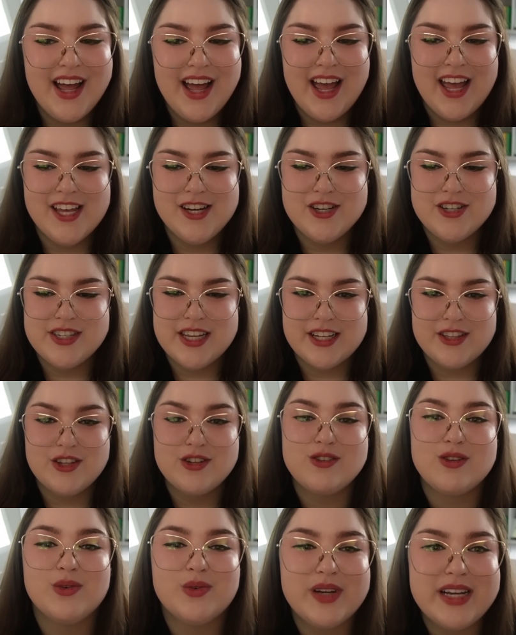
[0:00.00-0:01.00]
And just like,
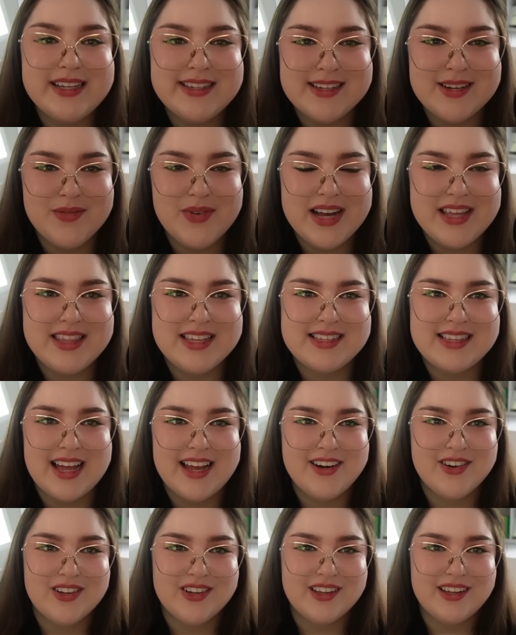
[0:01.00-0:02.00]
there's a reason why this
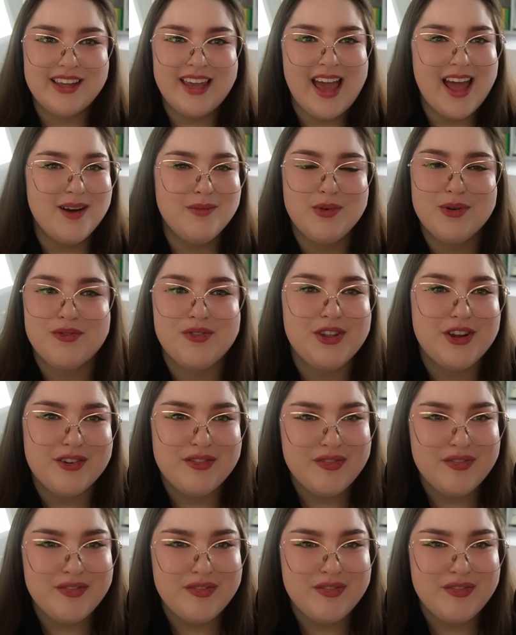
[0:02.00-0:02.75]
idol can't move their